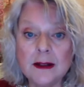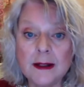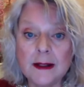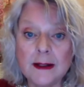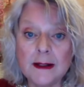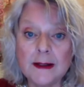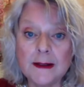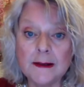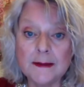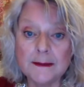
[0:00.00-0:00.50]

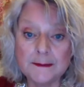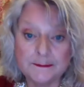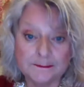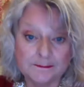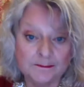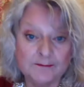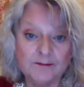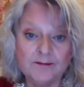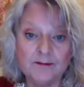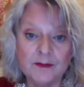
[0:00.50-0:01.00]
and
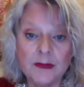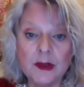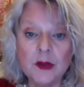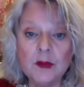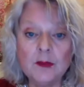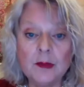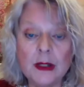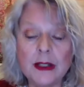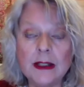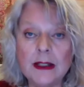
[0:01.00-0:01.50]

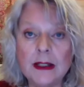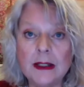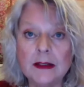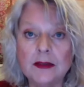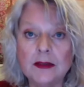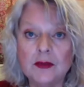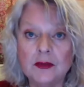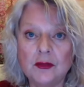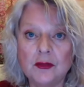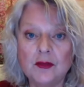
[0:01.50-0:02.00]
you might
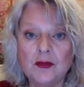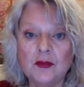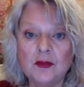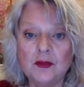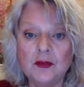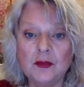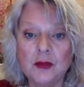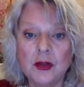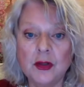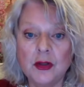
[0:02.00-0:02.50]
get to